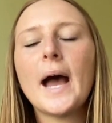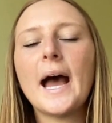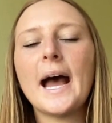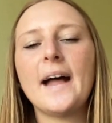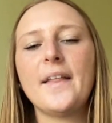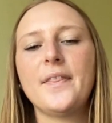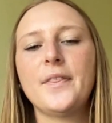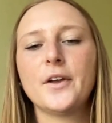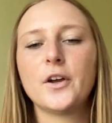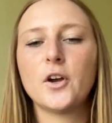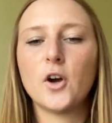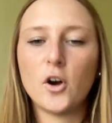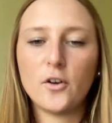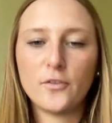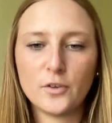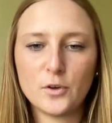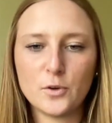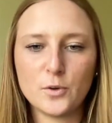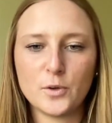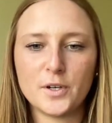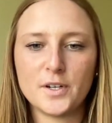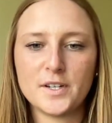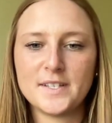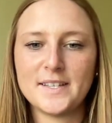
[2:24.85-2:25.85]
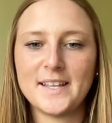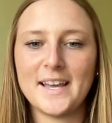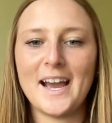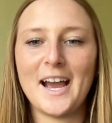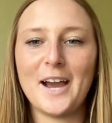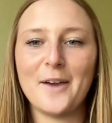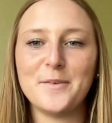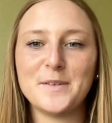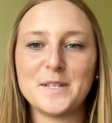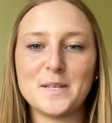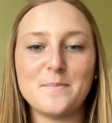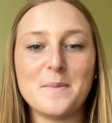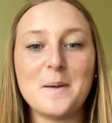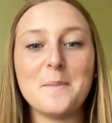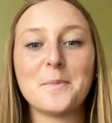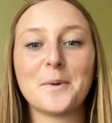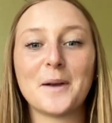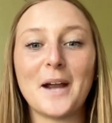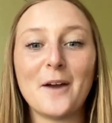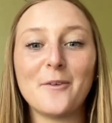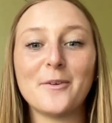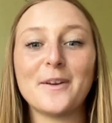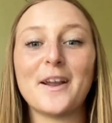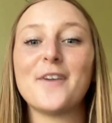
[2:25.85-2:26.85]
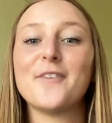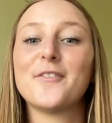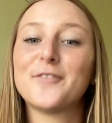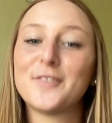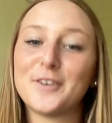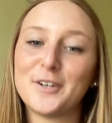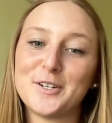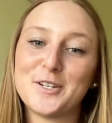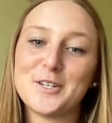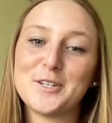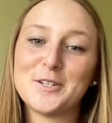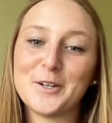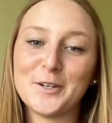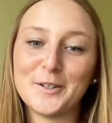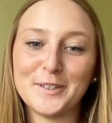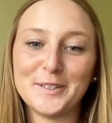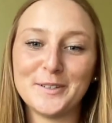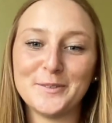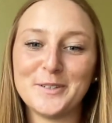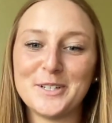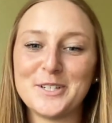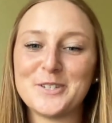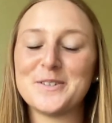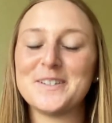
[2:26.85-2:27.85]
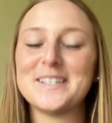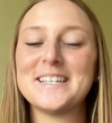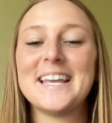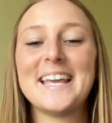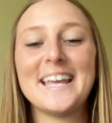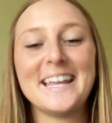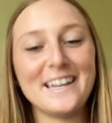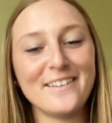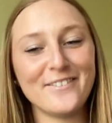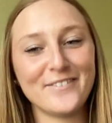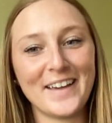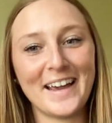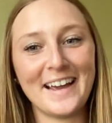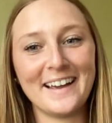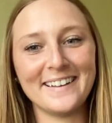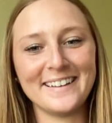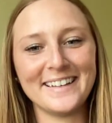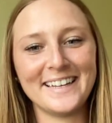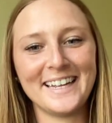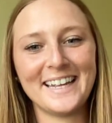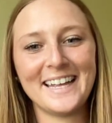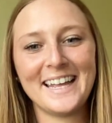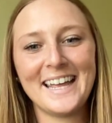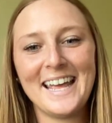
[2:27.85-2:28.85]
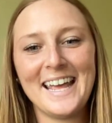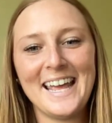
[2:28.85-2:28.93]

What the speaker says: at the golf course that I was a member at when I first started, which was Hidden Valley.